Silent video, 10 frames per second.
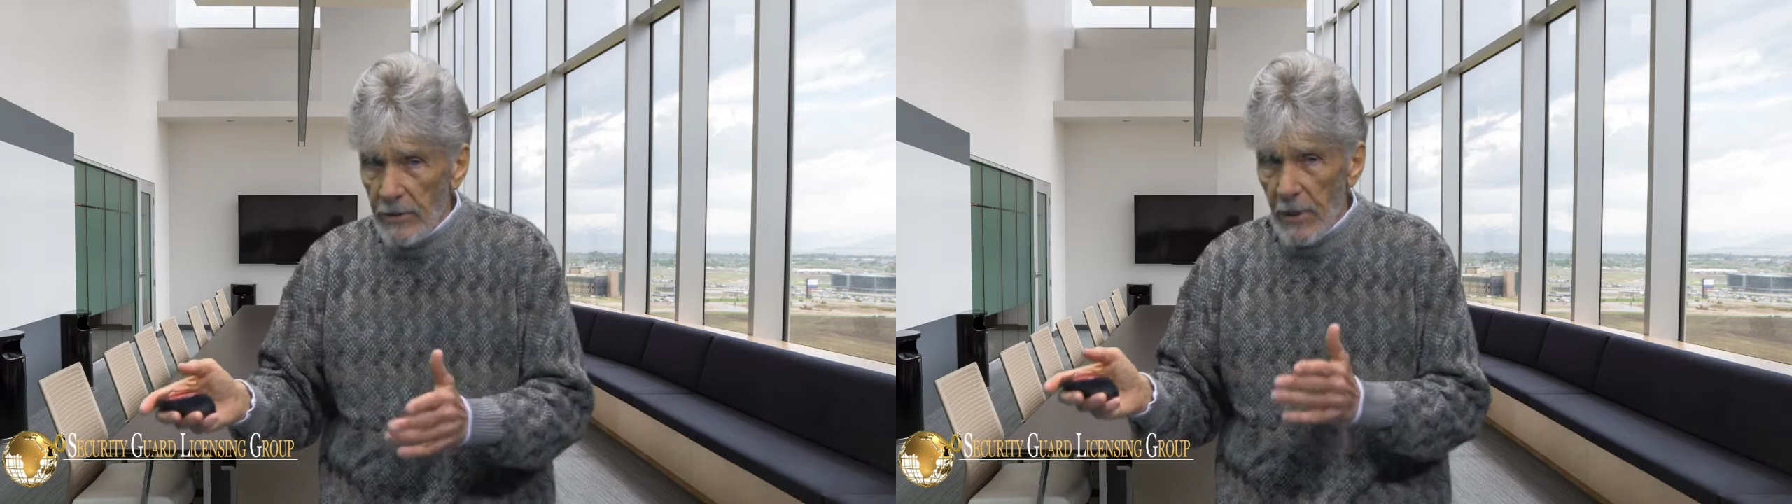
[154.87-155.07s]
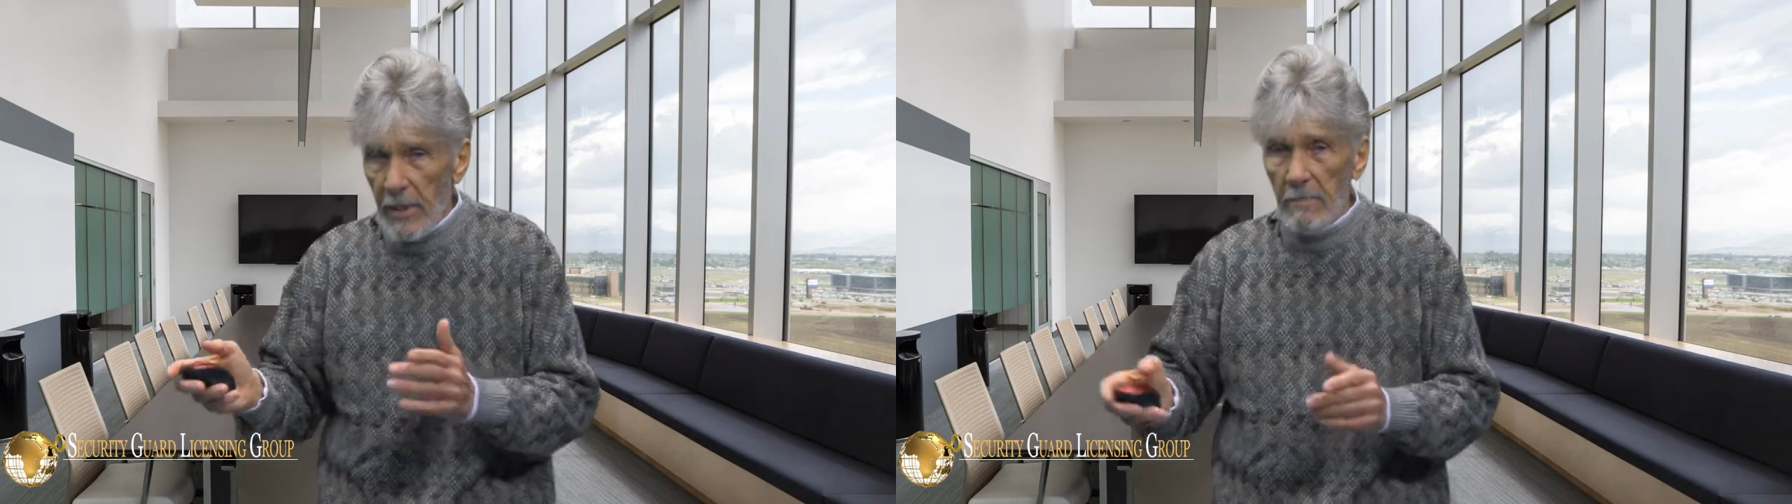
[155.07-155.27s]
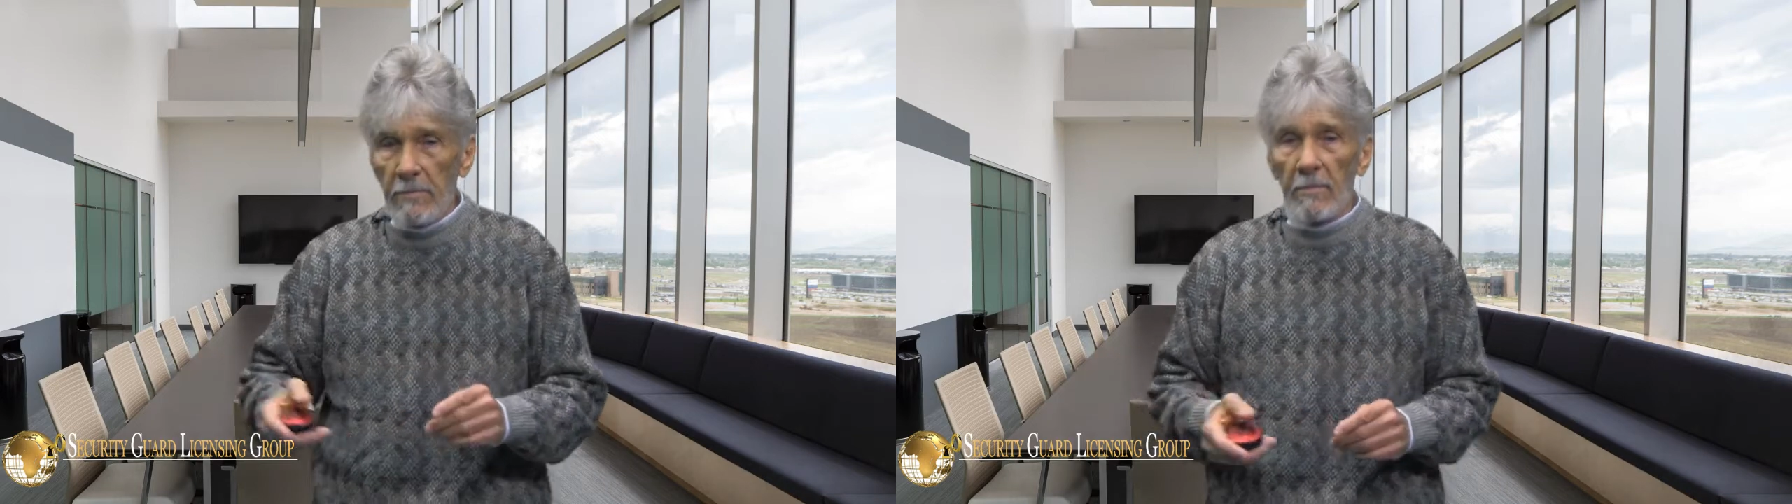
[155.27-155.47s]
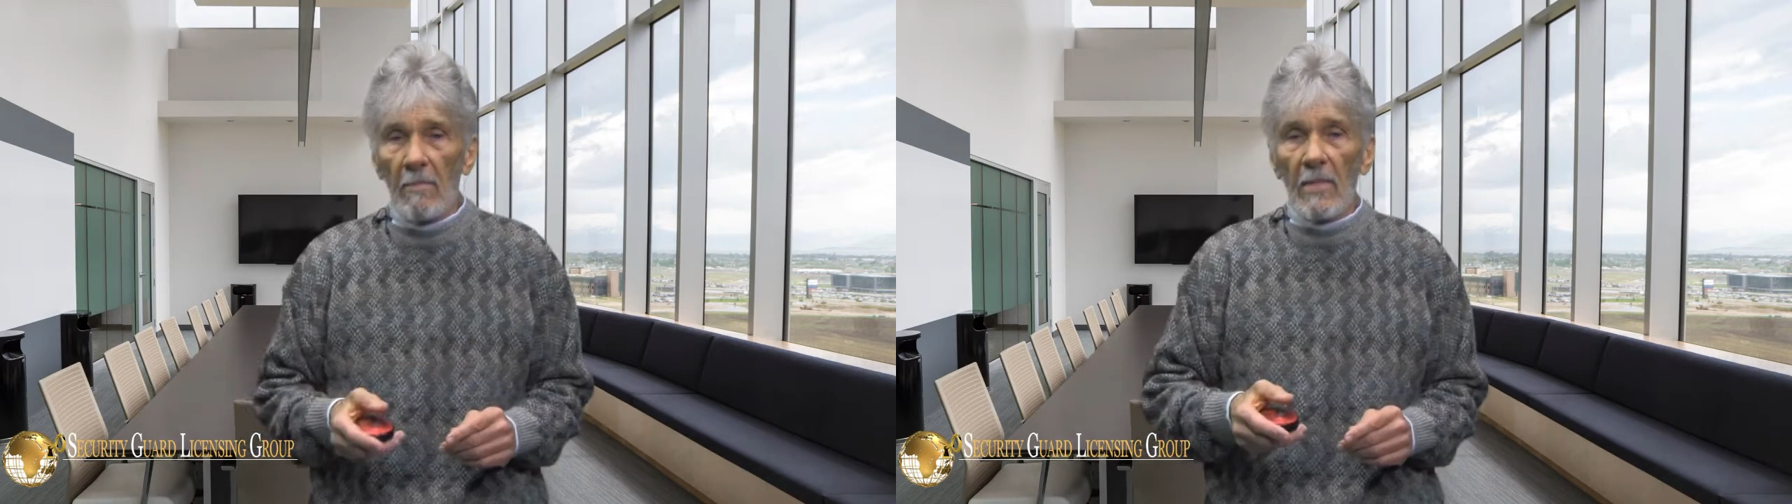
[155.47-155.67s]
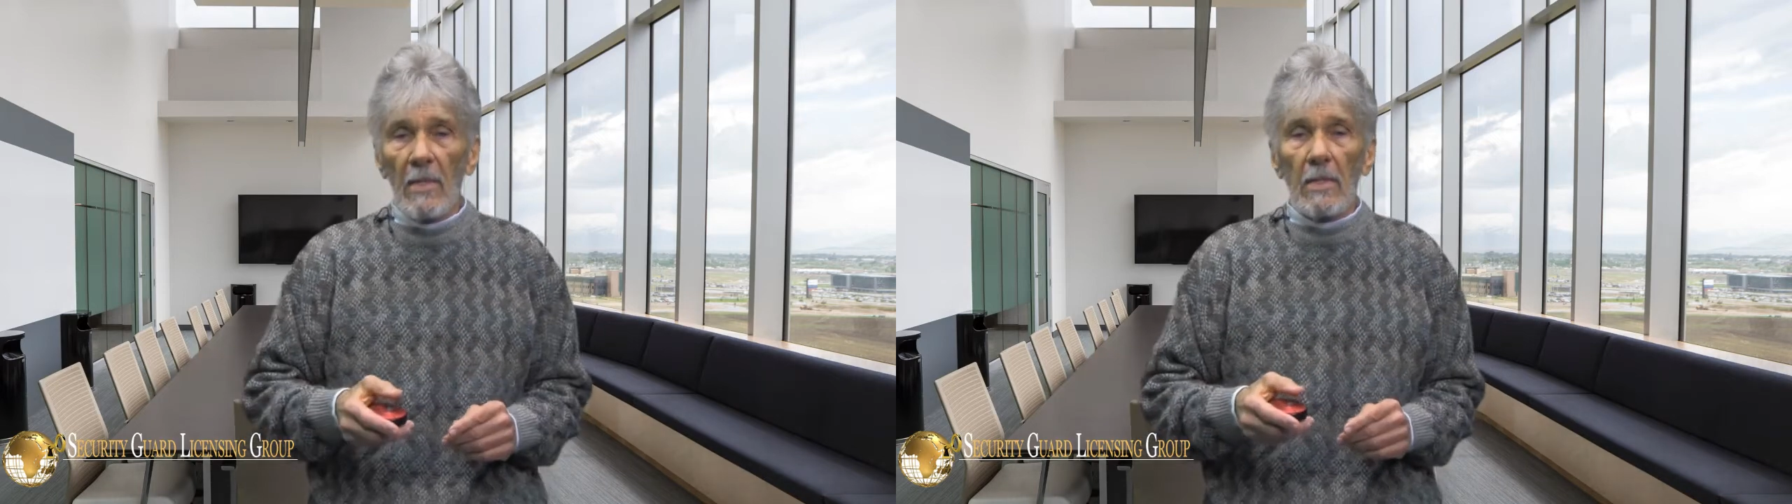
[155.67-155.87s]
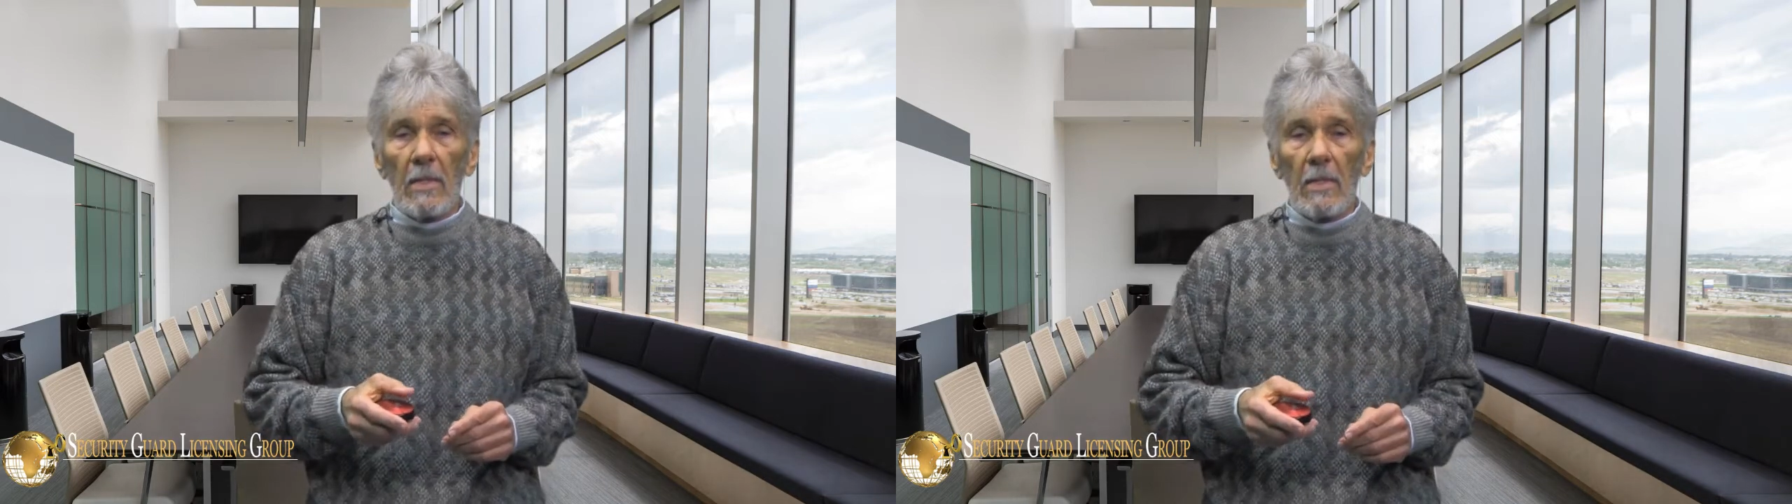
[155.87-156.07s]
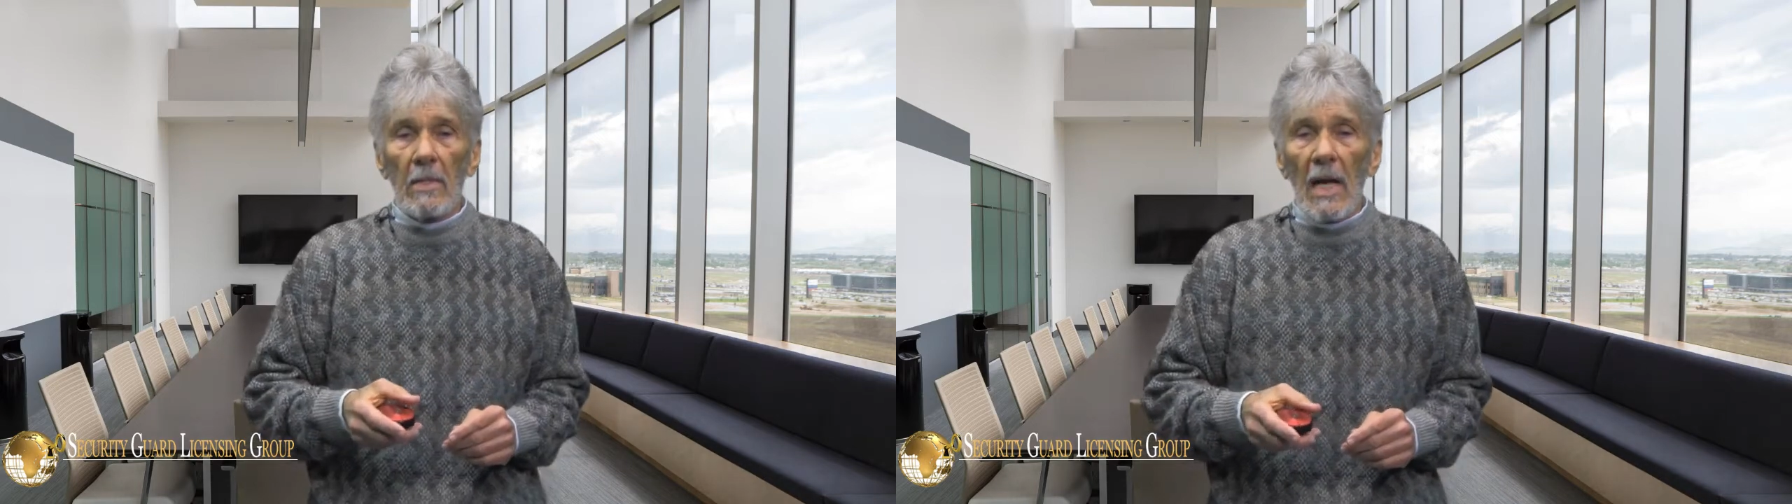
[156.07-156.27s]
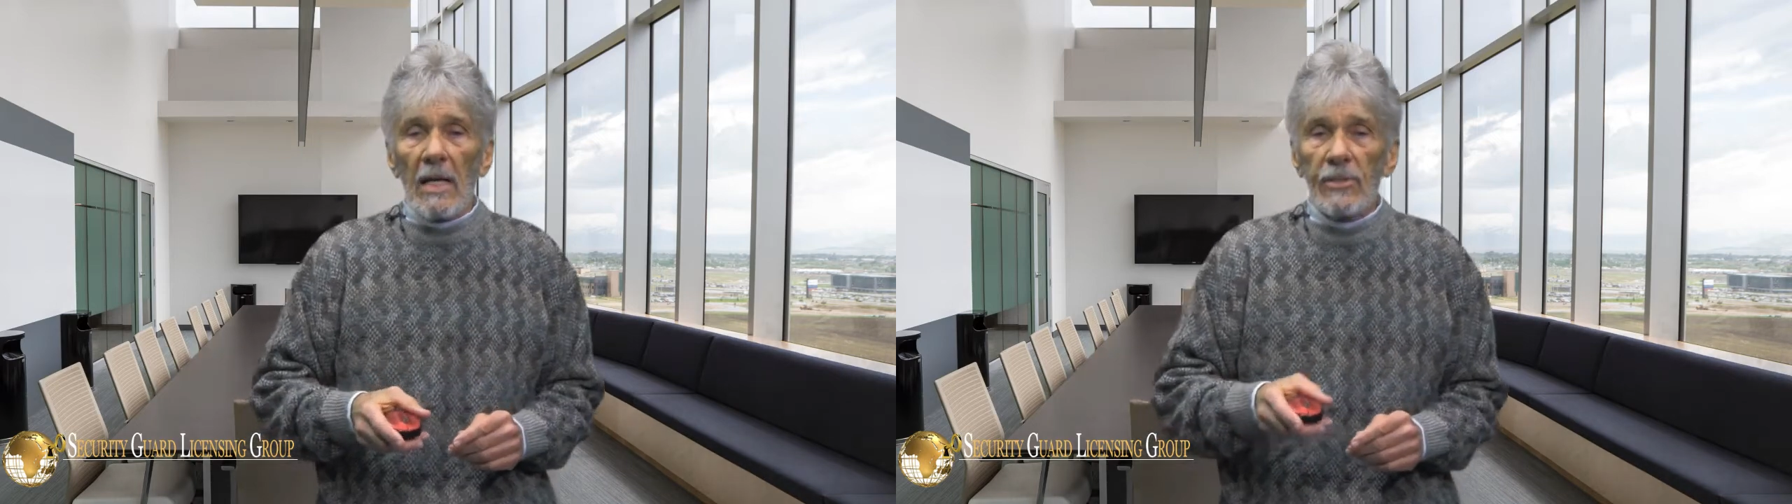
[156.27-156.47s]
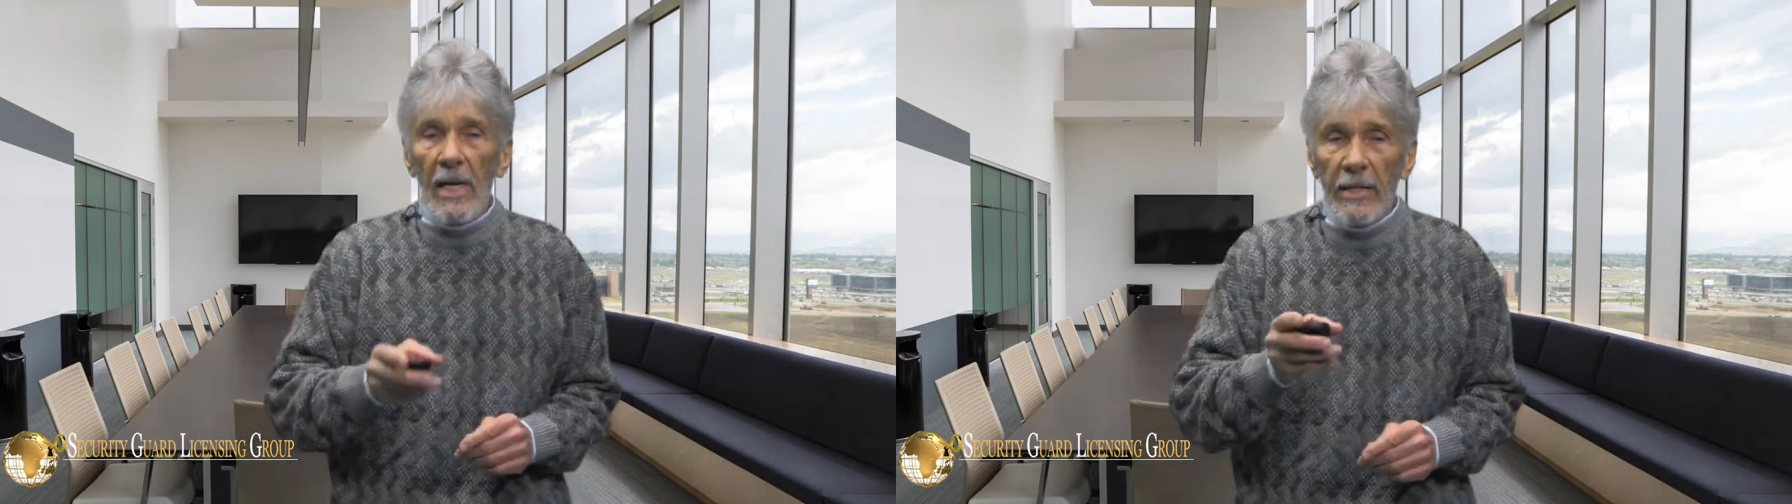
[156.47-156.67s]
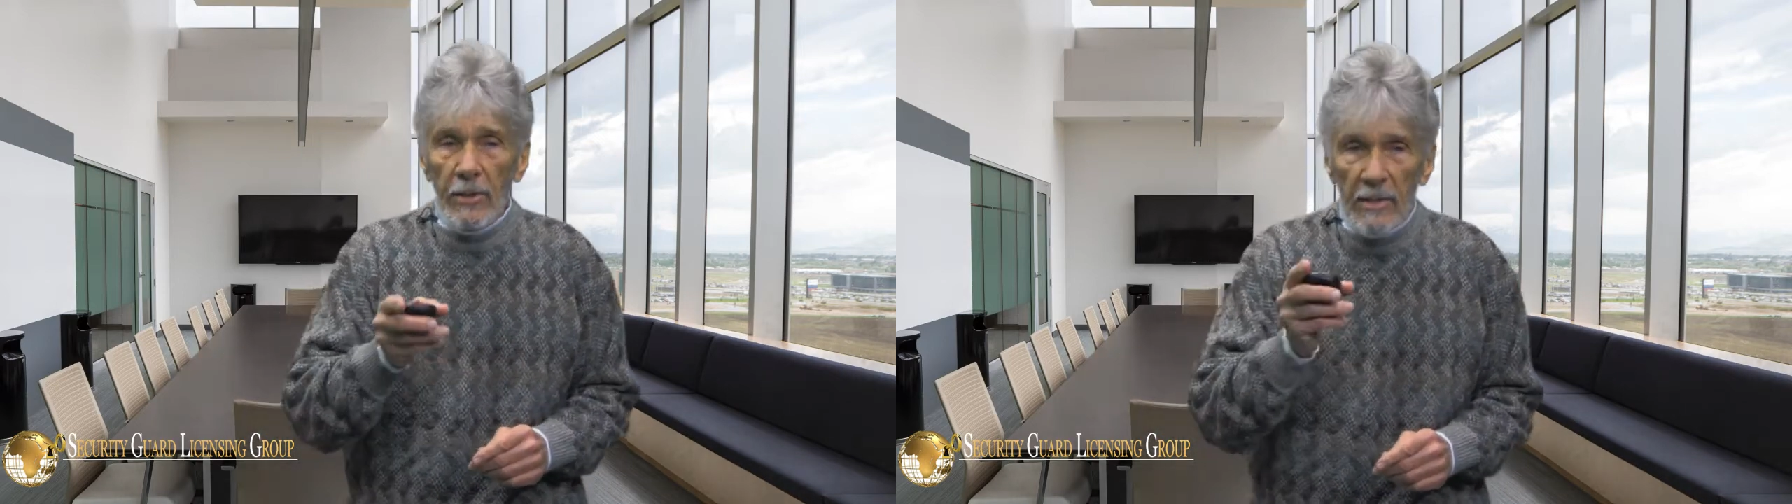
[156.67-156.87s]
team, take